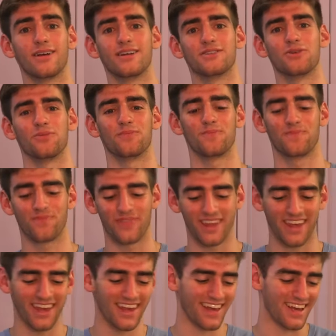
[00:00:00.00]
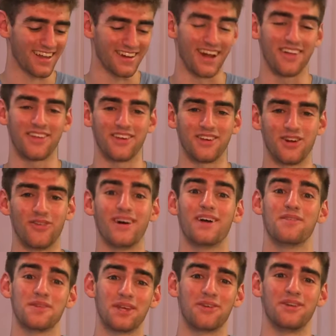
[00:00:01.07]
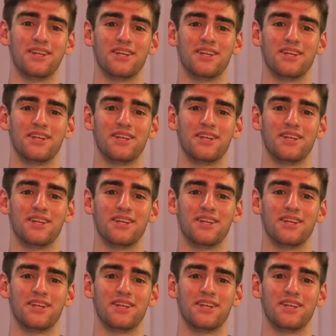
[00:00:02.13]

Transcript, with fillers: So now that you know everything you